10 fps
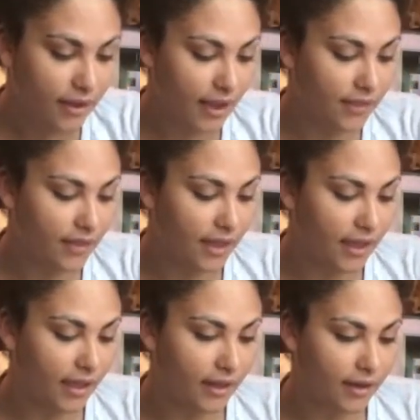And
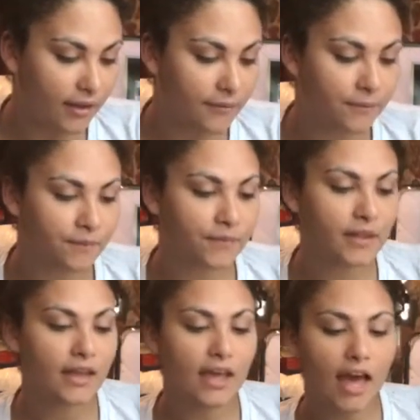then
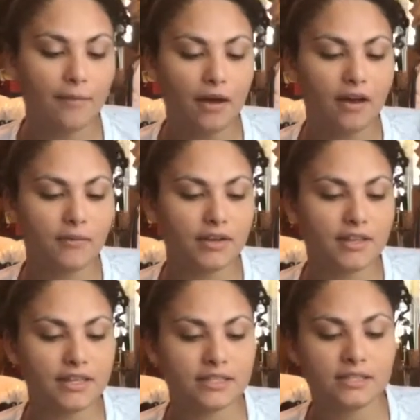I bought one of
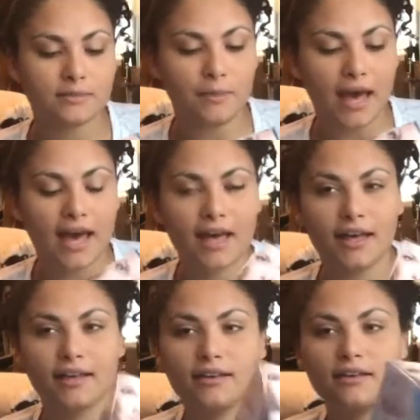these
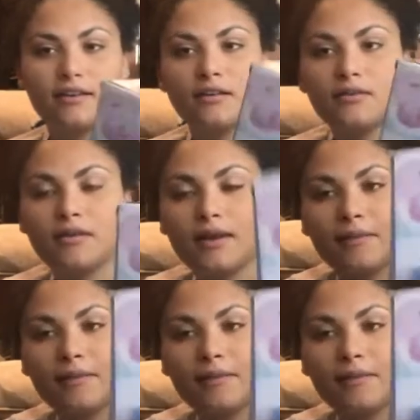spa, well my